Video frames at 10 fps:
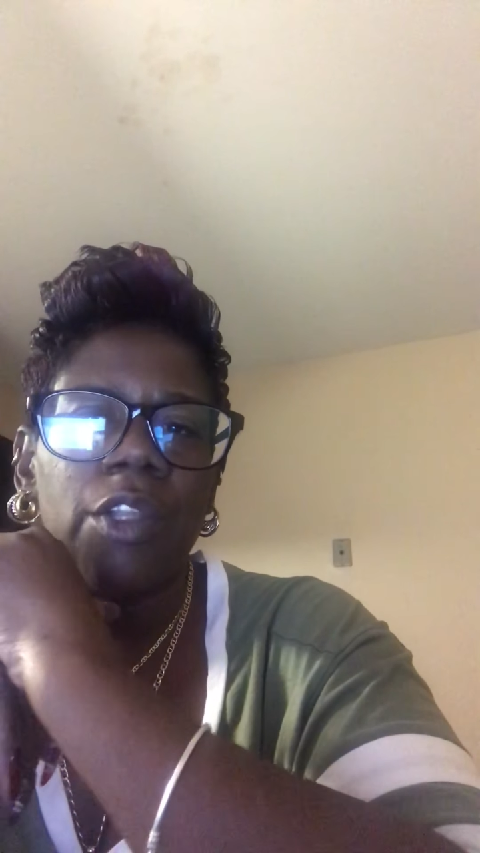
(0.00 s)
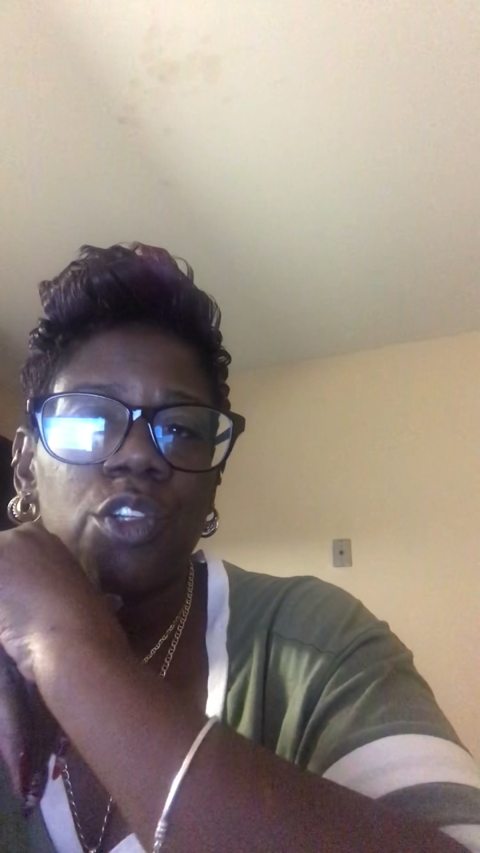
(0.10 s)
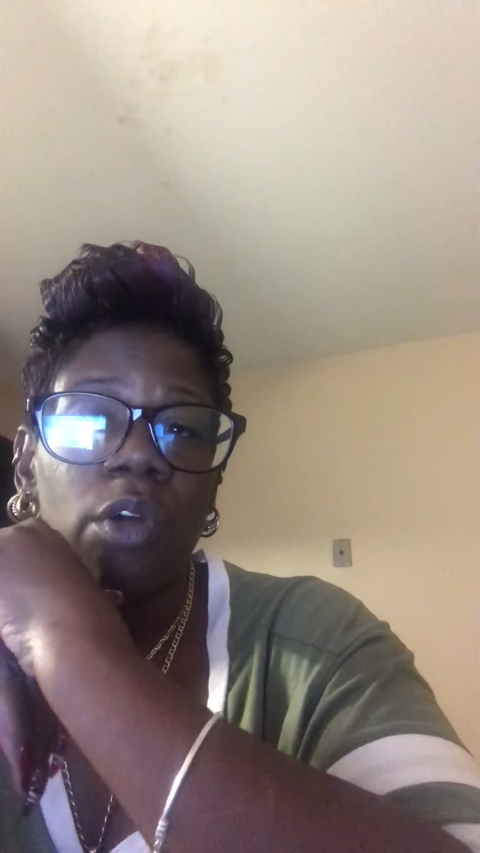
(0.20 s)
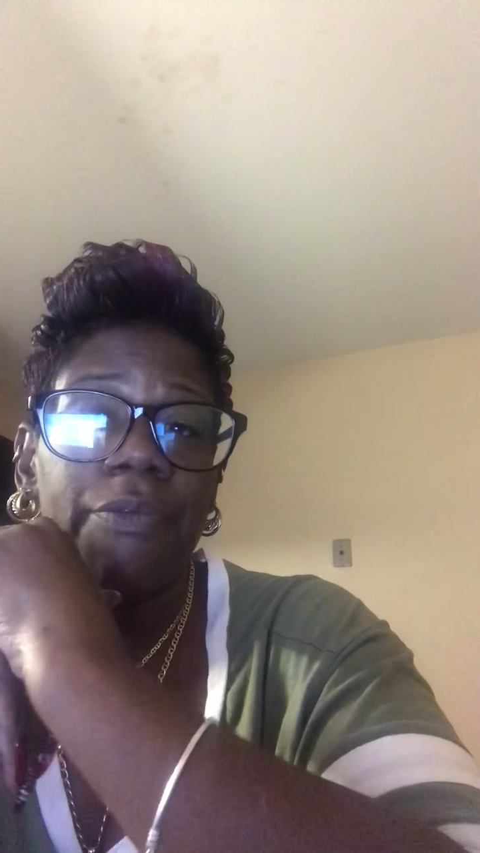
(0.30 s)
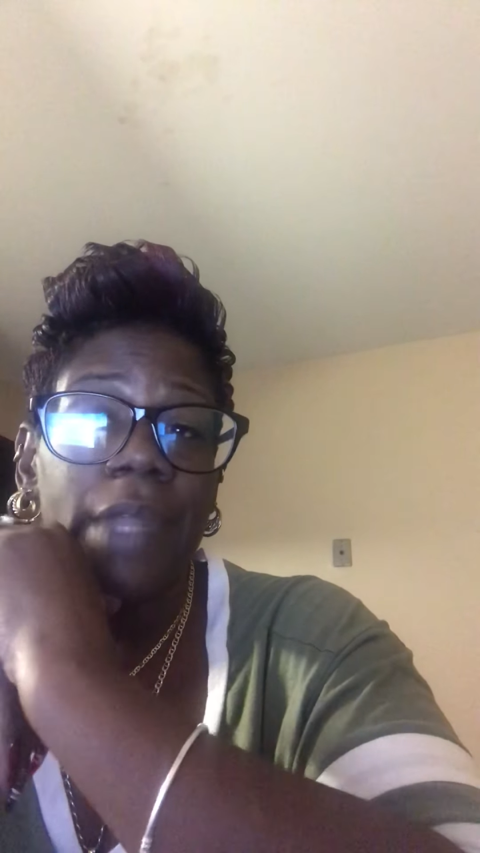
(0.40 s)

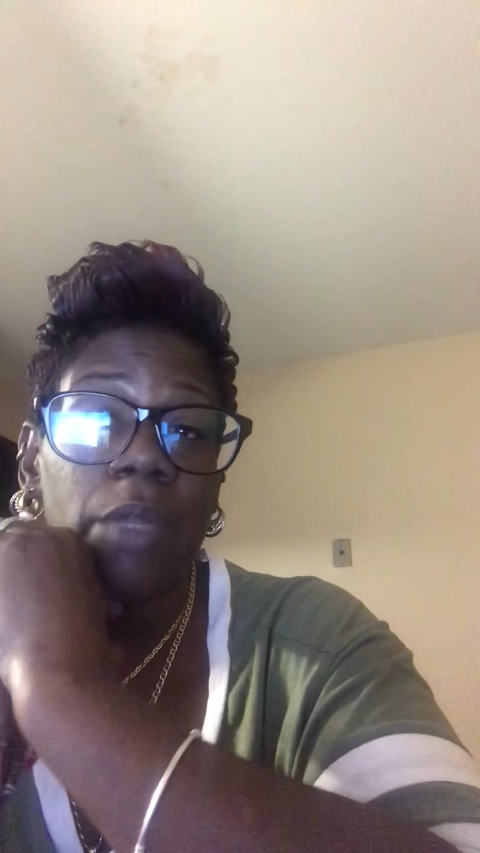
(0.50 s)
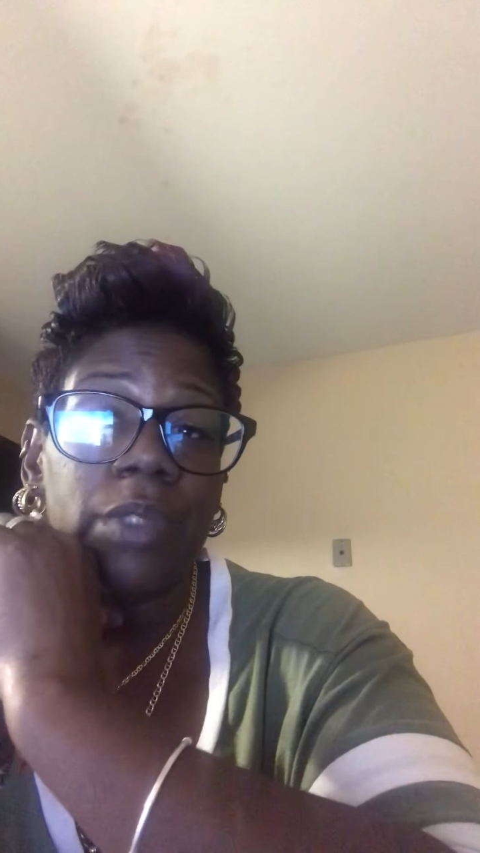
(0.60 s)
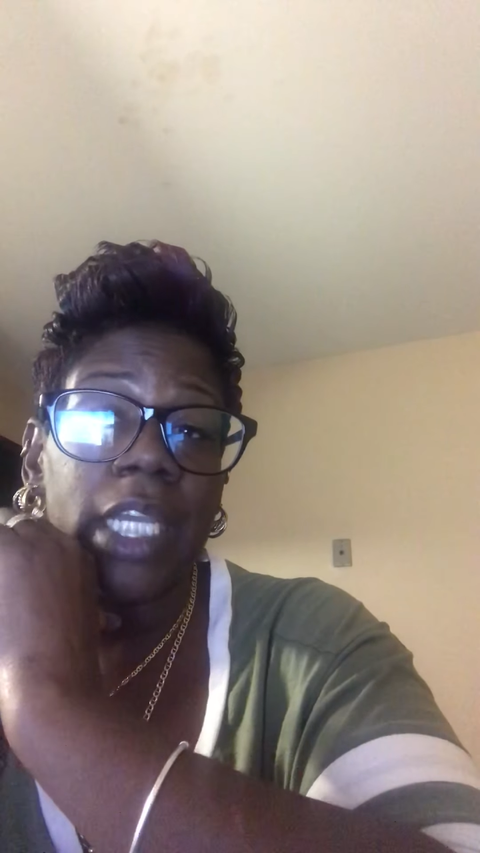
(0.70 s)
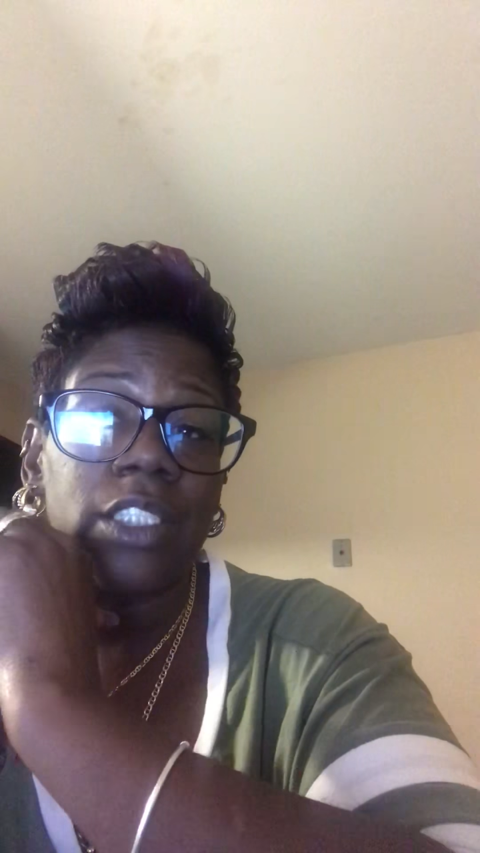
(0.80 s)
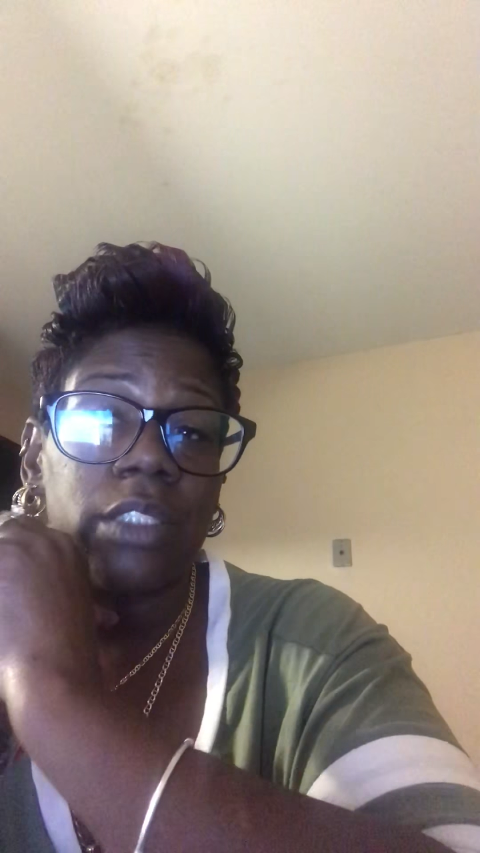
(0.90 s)
your
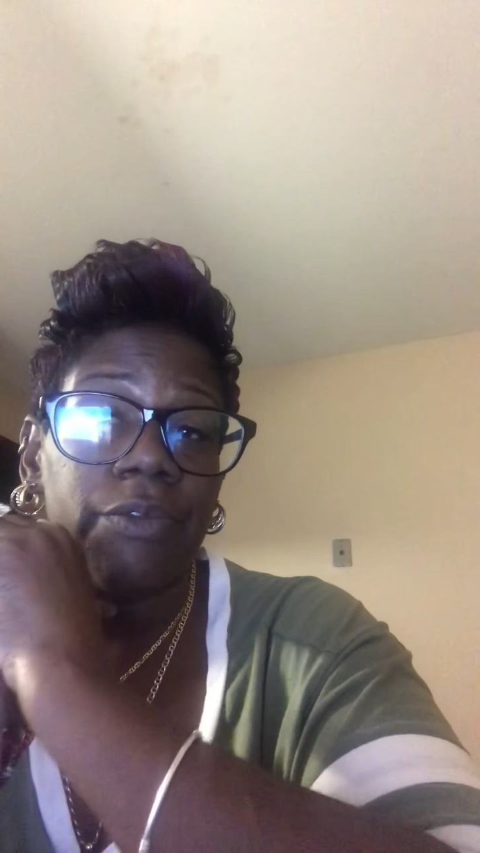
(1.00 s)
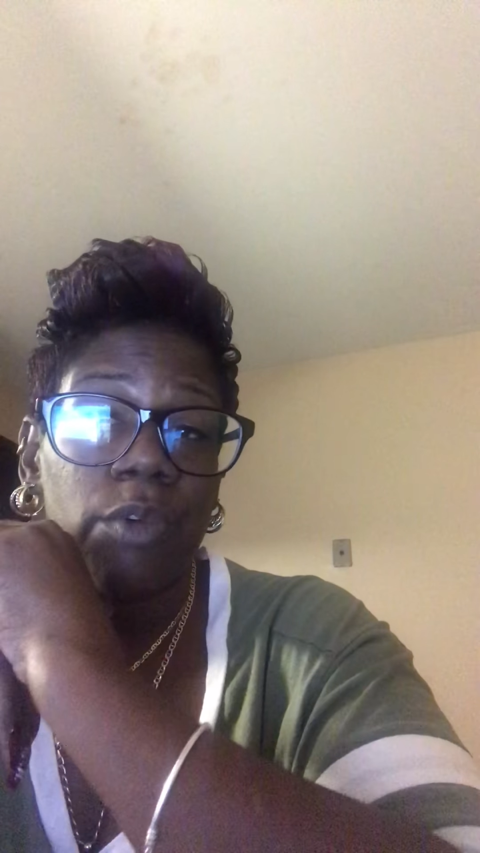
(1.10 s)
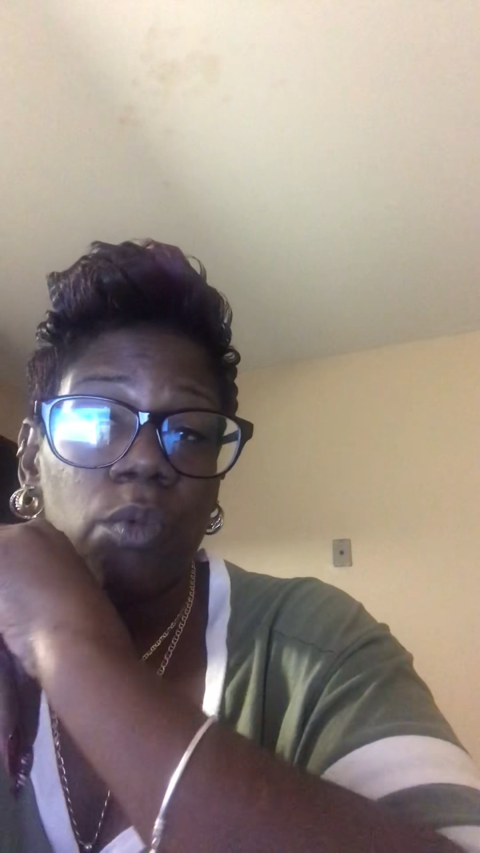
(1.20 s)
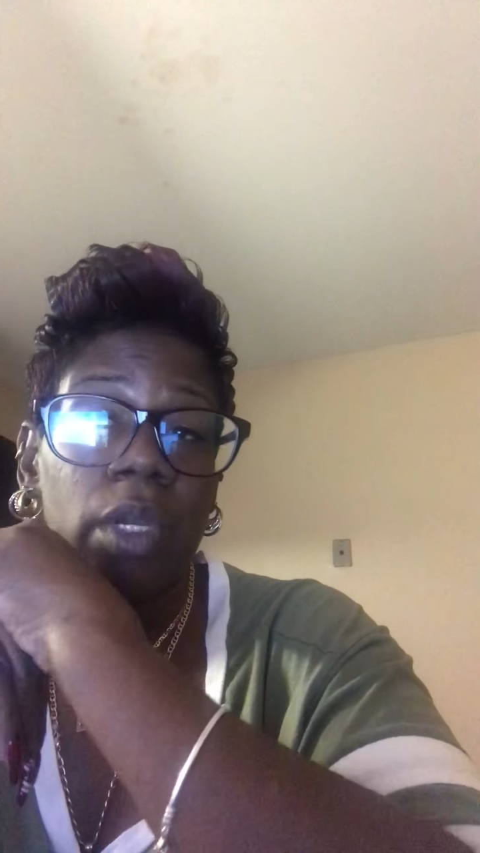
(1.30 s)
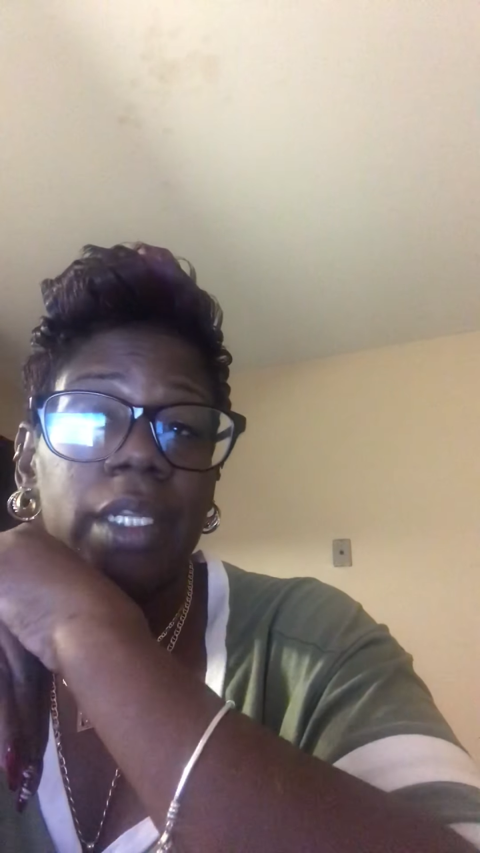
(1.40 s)
foundation
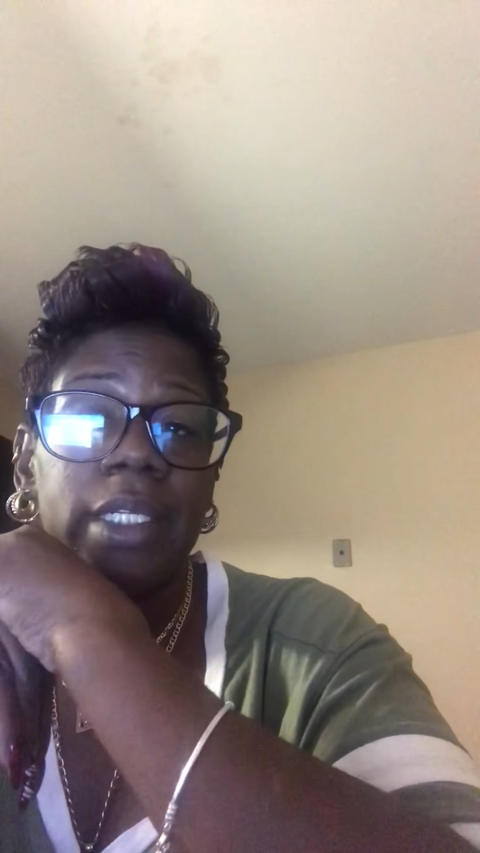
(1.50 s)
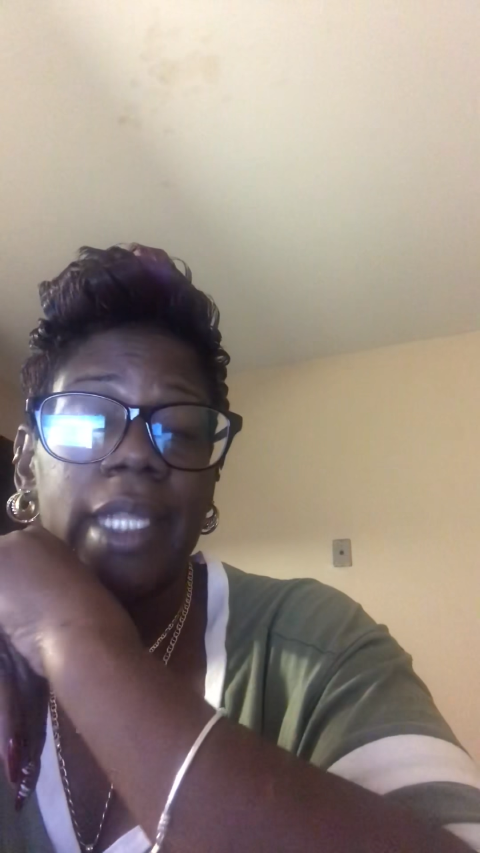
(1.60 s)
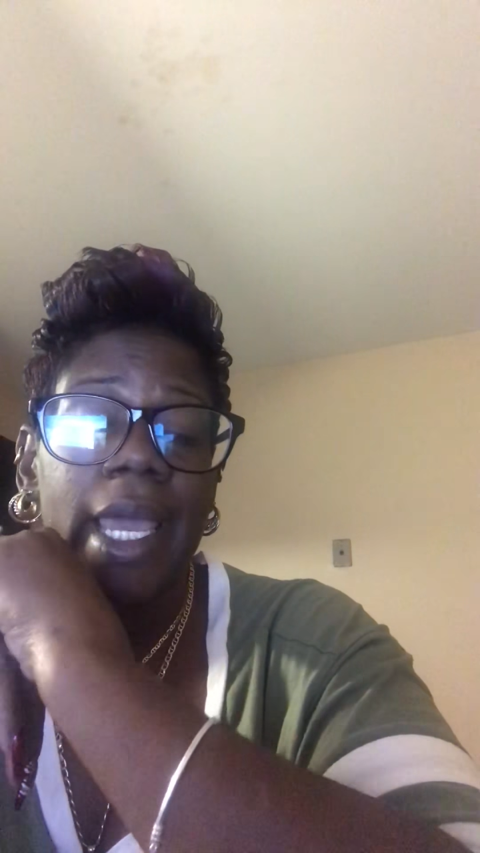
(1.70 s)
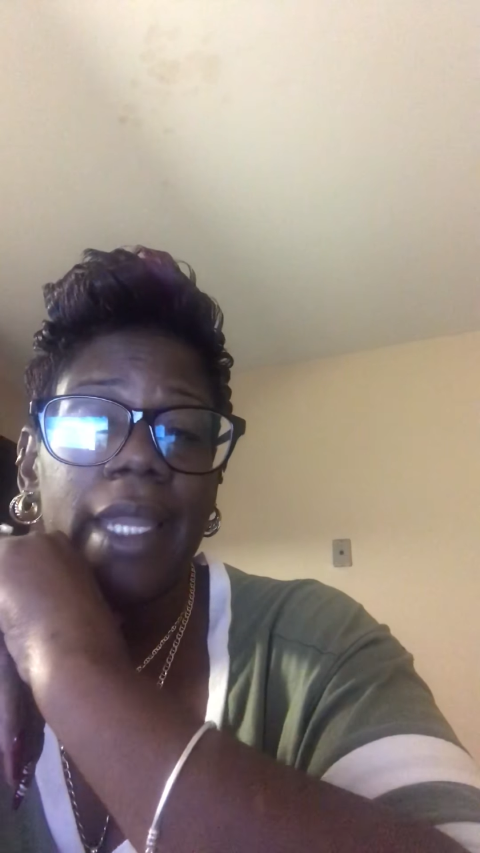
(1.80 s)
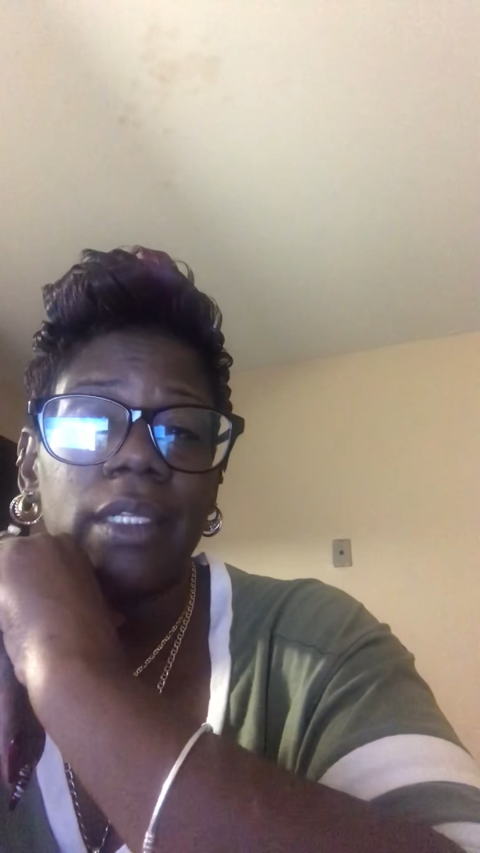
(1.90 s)
for running
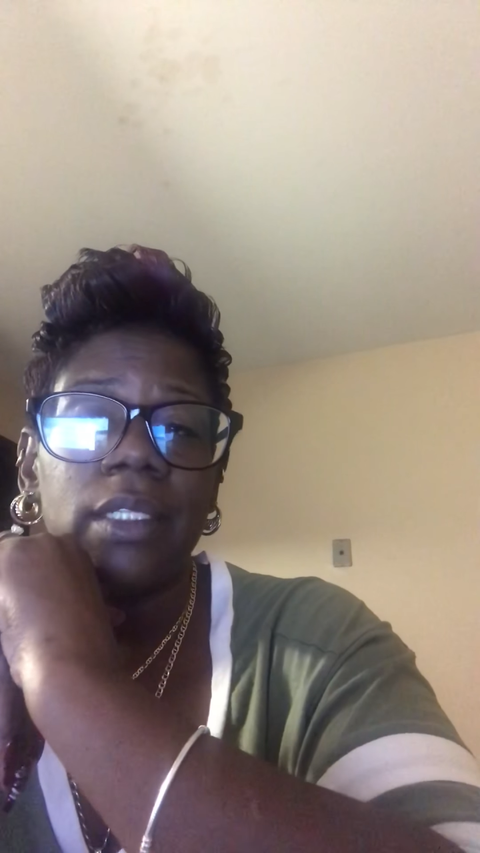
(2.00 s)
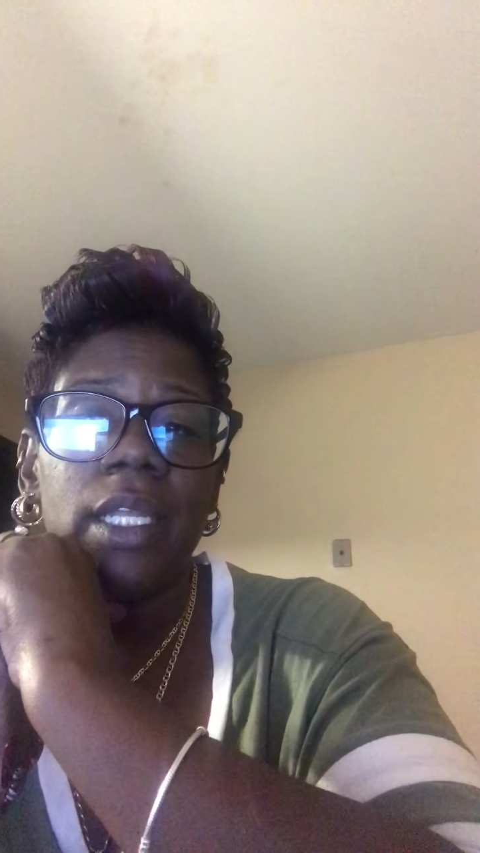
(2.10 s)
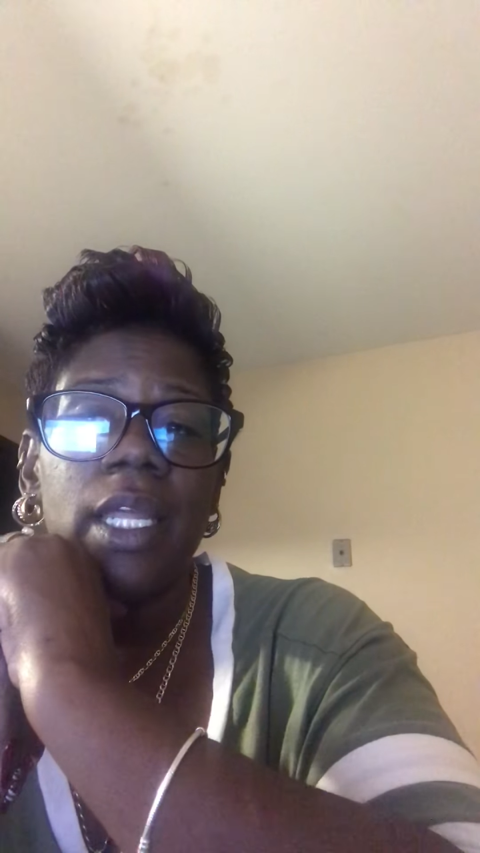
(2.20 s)
data.